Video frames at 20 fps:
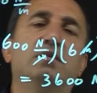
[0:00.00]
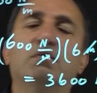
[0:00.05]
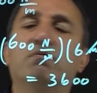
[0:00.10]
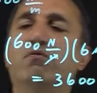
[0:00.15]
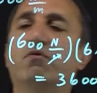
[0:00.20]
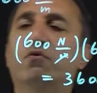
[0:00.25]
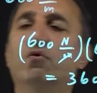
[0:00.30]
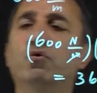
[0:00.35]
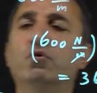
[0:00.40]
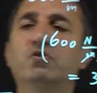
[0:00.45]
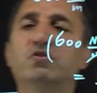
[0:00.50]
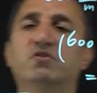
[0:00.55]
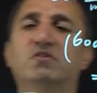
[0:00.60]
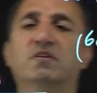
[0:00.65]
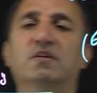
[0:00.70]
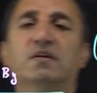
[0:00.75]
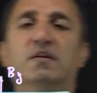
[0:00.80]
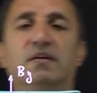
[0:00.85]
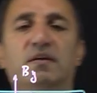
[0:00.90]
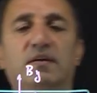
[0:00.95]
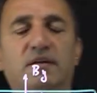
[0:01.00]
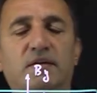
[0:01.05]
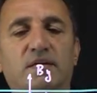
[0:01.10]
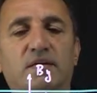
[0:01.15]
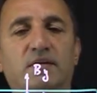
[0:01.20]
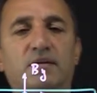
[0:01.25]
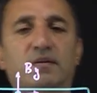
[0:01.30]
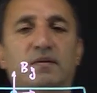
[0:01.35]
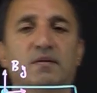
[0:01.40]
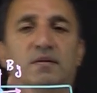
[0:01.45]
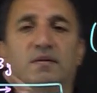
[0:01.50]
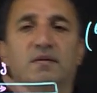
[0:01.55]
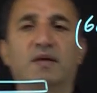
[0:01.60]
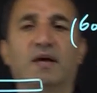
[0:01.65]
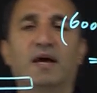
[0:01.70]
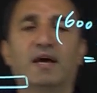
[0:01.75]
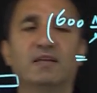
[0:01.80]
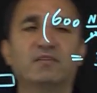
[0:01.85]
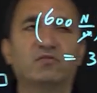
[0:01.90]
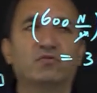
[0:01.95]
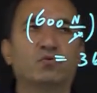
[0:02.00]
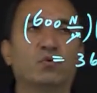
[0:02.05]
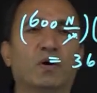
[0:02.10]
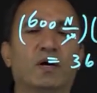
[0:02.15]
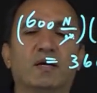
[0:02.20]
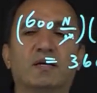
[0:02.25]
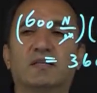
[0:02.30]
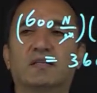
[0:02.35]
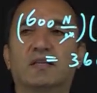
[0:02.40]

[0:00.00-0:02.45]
force has to act